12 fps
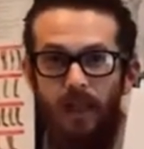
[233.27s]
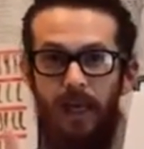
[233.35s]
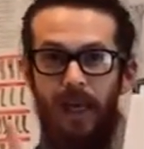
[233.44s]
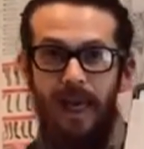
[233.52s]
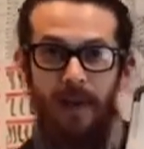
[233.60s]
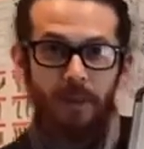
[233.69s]

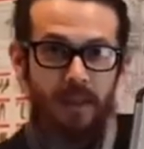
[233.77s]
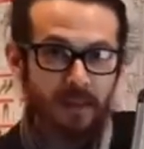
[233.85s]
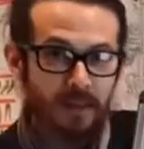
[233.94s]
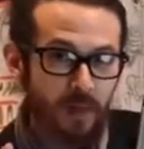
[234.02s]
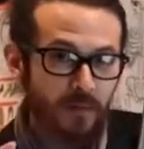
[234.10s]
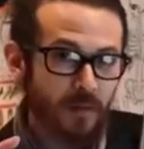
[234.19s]
Happiness
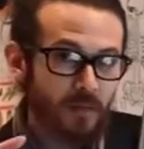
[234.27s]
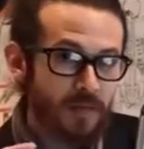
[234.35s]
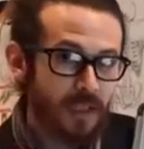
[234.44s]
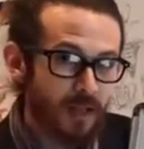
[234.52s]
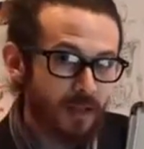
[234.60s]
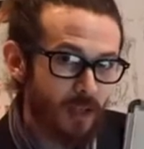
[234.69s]
comes from
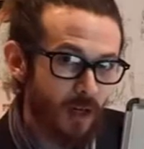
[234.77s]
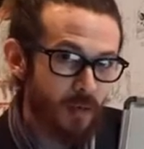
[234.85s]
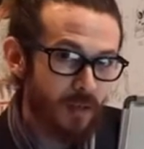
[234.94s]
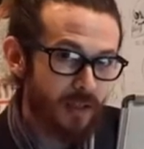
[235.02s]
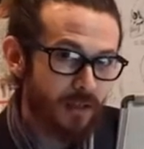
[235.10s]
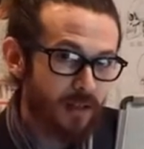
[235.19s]

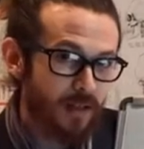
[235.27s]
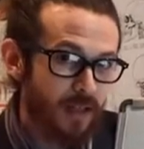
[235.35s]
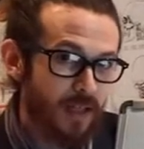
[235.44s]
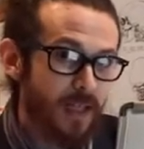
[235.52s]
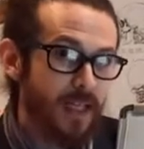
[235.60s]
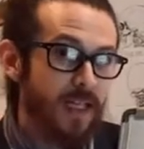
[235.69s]
serotonin.
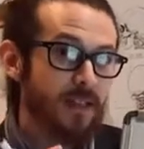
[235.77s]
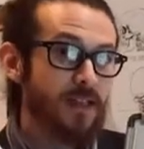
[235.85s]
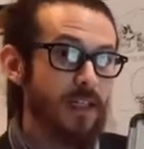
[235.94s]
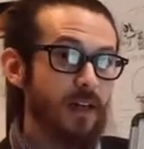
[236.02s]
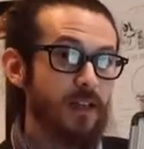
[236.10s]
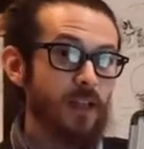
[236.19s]
And
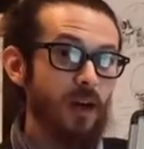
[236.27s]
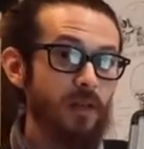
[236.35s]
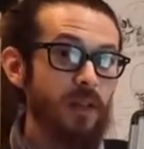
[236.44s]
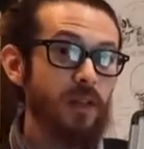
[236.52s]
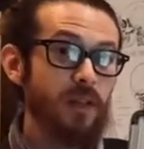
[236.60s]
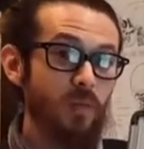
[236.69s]

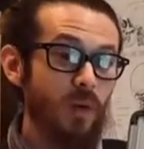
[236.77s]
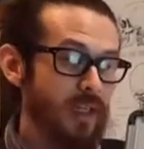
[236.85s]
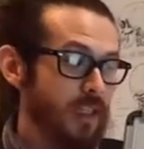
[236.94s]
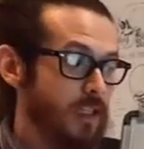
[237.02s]
serotonin does what?